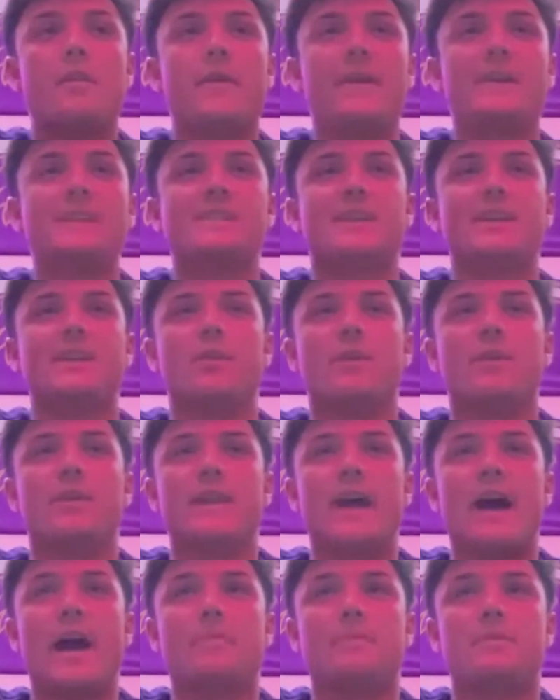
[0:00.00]
biggest thing to
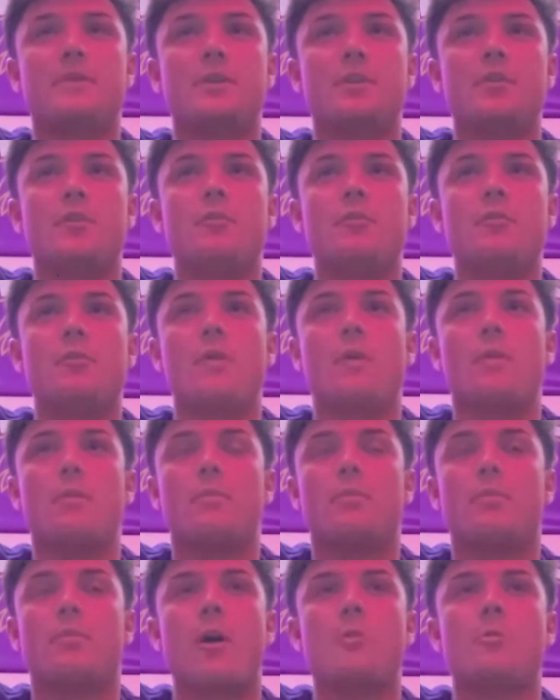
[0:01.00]
adapt to
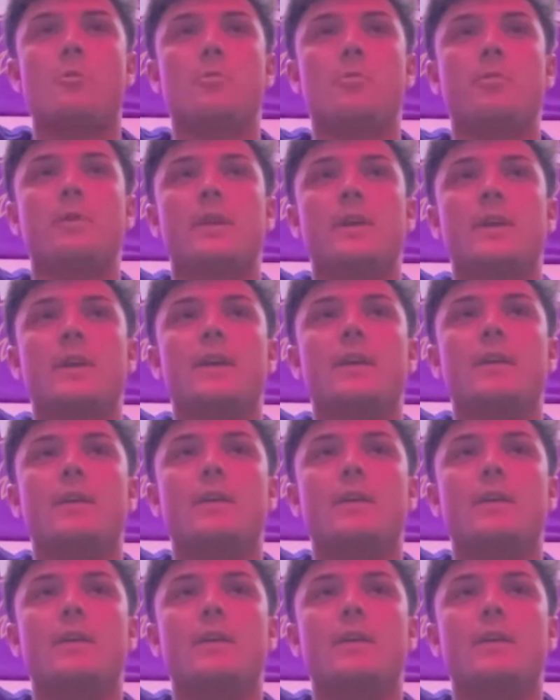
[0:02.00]
probably